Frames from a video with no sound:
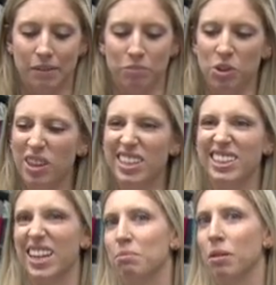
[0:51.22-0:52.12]
So I think
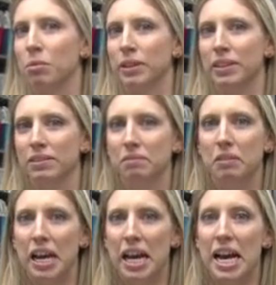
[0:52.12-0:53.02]
that probably,
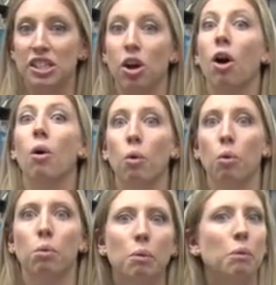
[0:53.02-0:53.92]
as a
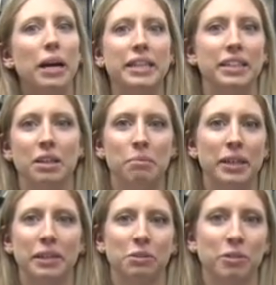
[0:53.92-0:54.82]
whole, ended up
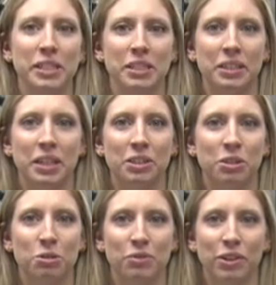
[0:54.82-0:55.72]
being the reason that I
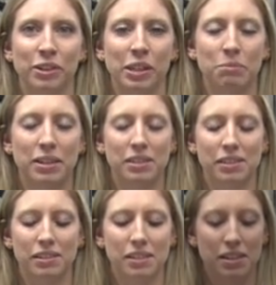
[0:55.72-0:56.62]
chose veterinary medicine.